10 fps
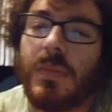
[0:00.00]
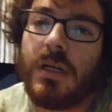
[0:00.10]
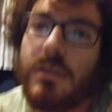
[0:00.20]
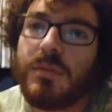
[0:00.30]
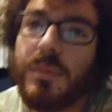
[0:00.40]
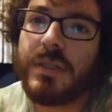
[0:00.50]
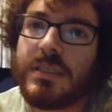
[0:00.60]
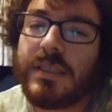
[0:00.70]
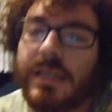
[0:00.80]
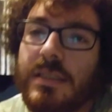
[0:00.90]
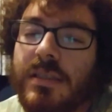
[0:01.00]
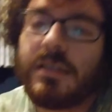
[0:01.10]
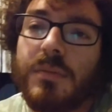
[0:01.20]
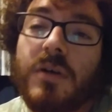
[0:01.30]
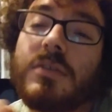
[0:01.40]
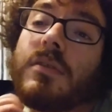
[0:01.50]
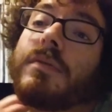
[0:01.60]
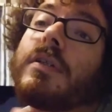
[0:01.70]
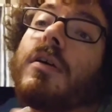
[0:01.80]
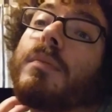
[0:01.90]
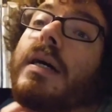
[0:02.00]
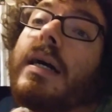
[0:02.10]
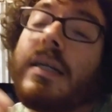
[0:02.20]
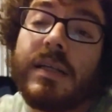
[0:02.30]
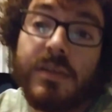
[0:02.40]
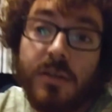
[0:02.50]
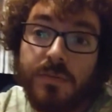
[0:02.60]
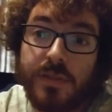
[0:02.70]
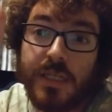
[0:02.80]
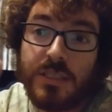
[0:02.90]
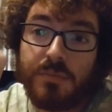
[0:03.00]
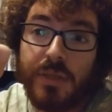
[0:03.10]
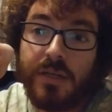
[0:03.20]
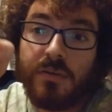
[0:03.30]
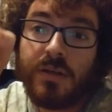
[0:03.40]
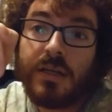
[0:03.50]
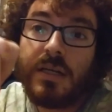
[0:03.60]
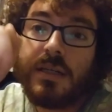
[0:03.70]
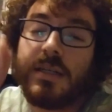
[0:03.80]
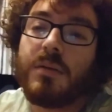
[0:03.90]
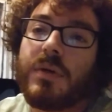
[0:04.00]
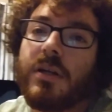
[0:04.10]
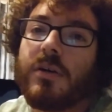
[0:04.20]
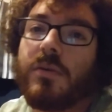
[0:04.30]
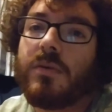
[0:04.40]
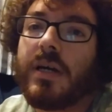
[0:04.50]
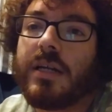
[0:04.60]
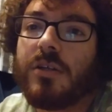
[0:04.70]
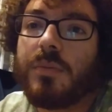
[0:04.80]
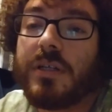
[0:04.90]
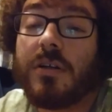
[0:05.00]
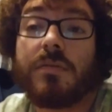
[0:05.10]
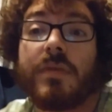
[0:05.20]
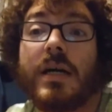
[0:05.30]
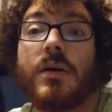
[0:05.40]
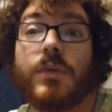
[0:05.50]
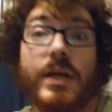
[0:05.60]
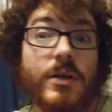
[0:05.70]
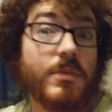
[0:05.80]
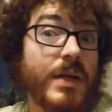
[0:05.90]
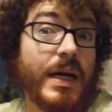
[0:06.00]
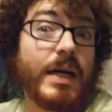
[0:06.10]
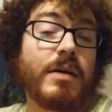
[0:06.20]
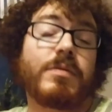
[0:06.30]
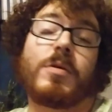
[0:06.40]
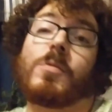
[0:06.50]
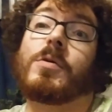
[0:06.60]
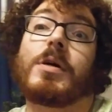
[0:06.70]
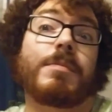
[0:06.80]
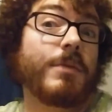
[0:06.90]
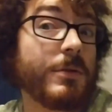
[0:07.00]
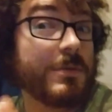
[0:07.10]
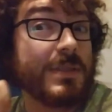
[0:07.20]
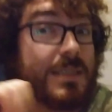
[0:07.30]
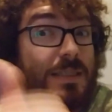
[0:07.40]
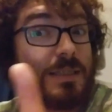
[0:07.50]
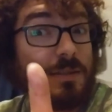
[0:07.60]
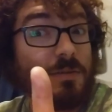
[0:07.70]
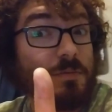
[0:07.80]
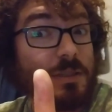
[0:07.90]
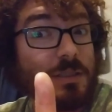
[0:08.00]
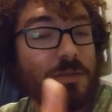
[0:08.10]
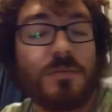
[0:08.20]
I'll do my best to answer them. Also, if you don't mind, hit the notification bell down below, and you'll be notified when I go live or upload another video.